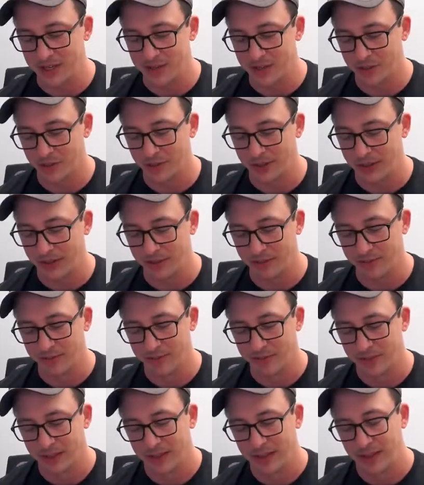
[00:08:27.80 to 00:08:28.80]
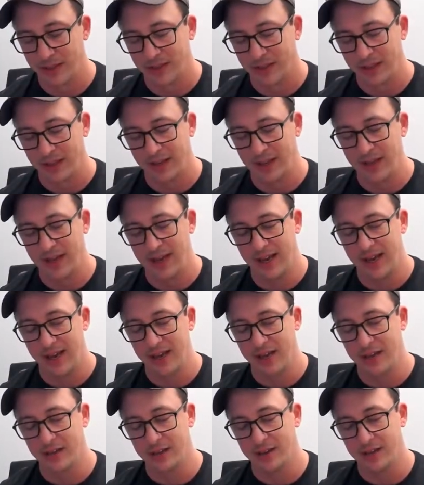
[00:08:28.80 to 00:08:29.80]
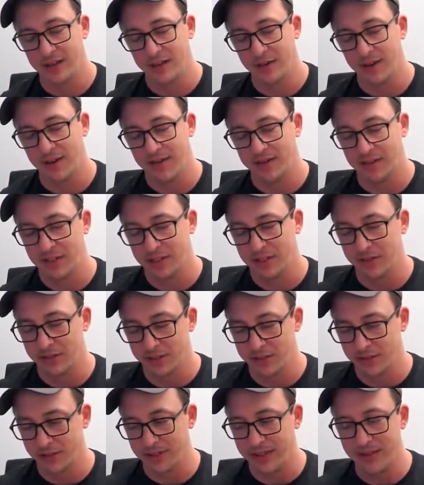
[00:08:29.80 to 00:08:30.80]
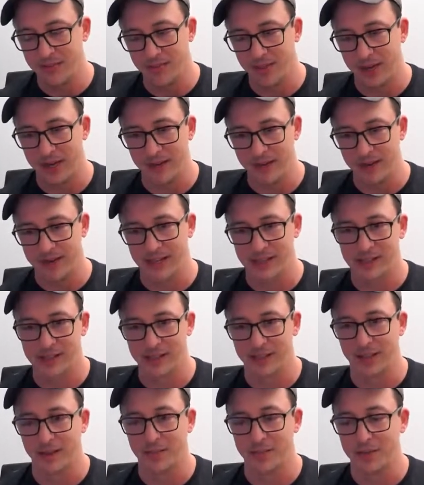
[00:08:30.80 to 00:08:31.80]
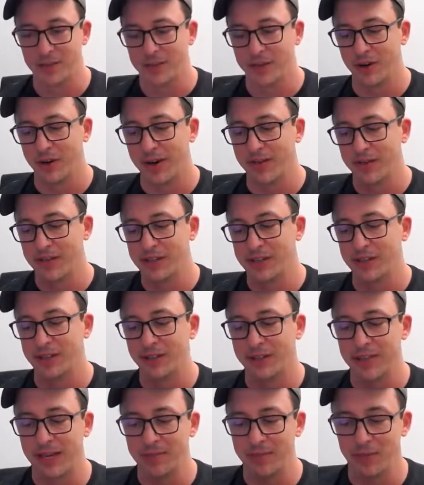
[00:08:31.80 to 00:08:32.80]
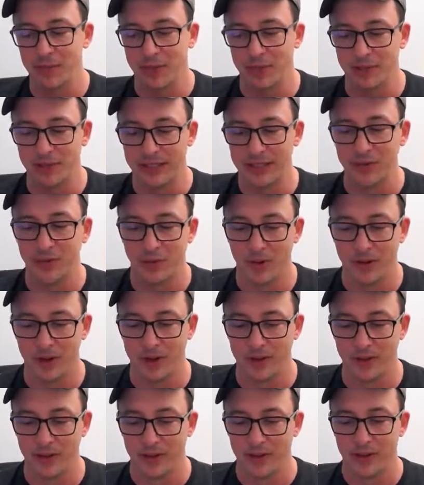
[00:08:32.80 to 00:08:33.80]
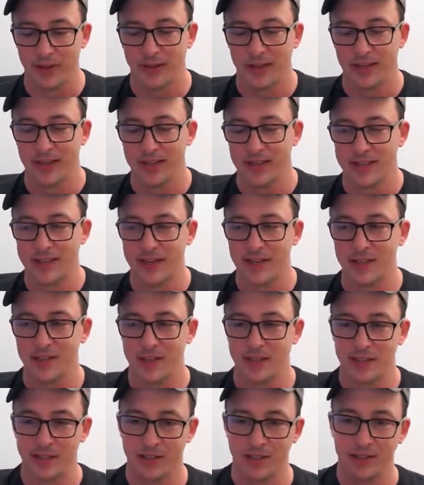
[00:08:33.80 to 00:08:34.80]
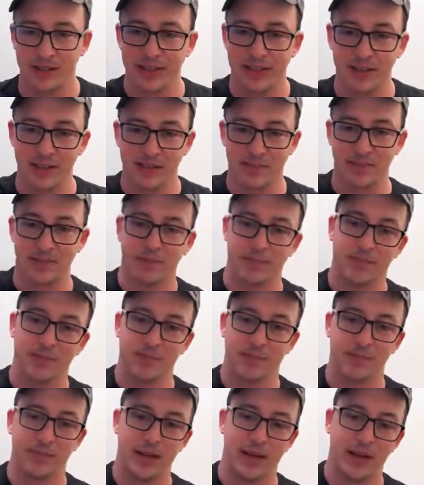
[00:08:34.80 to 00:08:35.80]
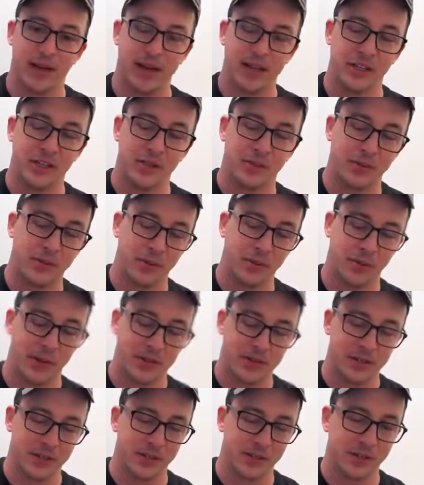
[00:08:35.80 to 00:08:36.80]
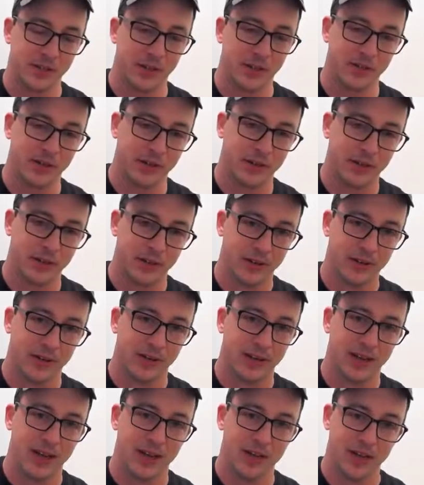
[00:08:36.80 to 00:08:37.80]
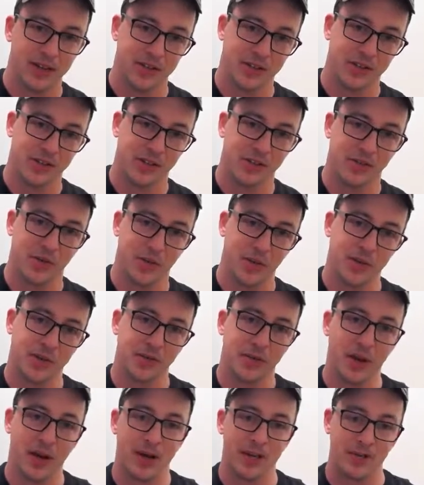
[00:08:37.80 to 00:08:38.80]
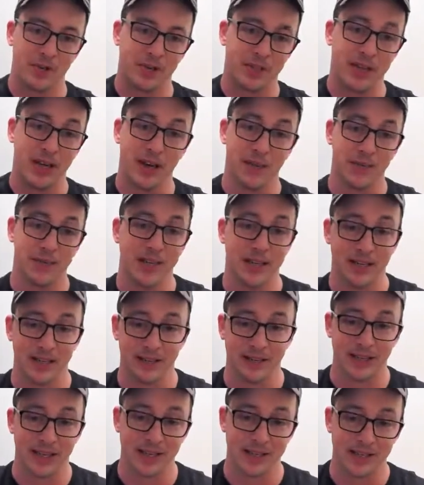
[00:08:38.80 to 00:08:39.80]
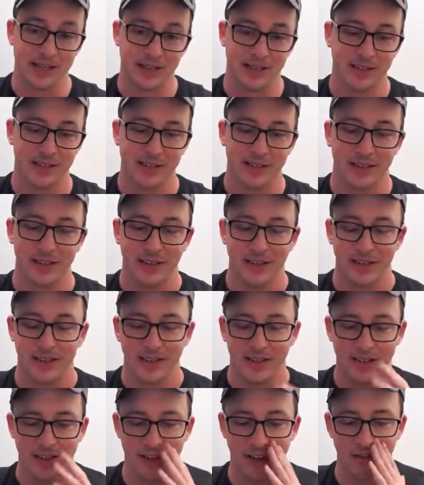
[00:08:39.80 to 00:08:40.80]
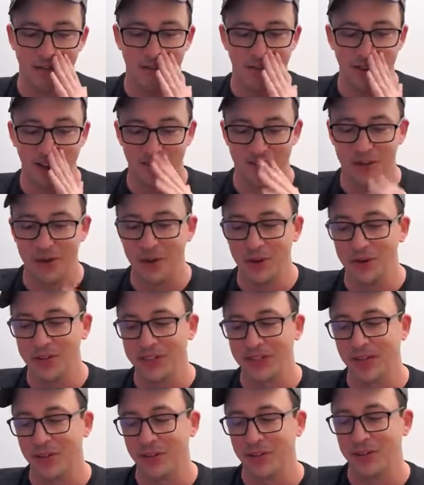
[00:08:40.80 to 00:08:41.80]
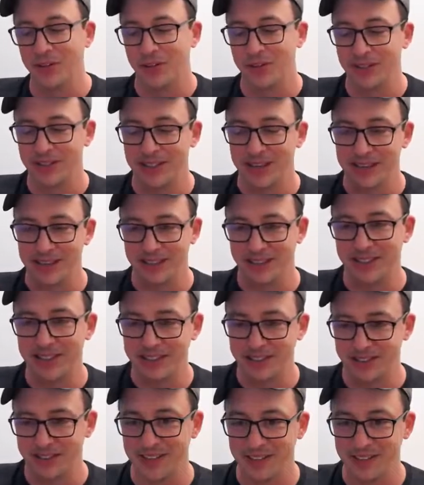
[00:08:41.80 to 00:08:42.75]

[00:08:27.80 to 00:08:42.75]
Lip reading: a screen. Mm-hmm. And you have a delete button next to them. So every single time you delete one, it sends a delete HTTP request to the server, and then the server responds with the updated list. If you were to go through and say delete,